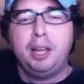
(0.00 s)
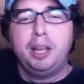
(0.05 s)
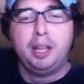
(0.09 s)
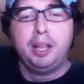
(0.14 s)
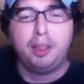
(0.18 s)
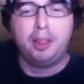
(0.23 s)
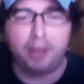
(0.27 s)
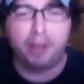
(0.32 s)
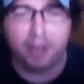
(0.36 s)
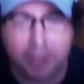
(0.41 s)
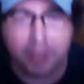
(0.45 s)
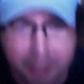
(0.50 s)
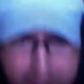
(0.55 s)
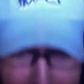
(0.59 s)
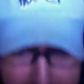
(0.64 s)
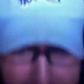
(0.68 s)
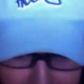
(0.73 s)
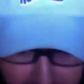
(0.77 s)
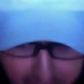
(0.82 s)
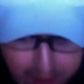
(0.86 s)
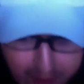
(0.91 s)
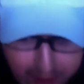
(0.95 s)
There you
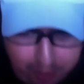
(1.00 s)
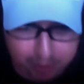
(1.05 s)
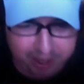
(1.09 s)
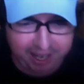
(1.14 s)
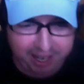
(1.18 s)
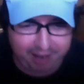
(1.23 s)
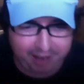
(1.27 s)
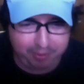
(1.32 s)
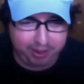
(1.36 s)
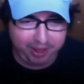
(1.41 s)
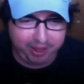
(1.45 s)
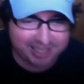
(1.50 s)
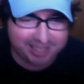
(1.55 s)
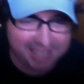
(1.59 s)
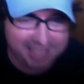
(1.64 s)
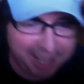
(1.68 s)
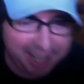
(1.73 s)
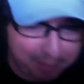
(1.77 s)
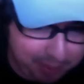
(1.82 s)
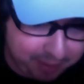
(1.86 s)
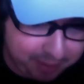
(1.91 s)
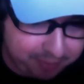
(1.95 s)
go. Everything's
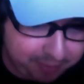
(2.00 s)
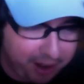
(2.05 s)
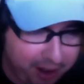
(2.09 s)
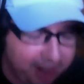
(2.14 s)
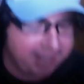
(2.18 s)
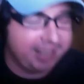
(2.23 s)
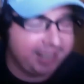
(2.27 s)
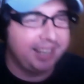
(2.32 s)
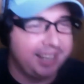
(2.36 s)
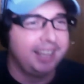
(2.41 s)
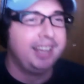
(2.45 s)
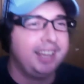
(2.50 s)
going to be fine.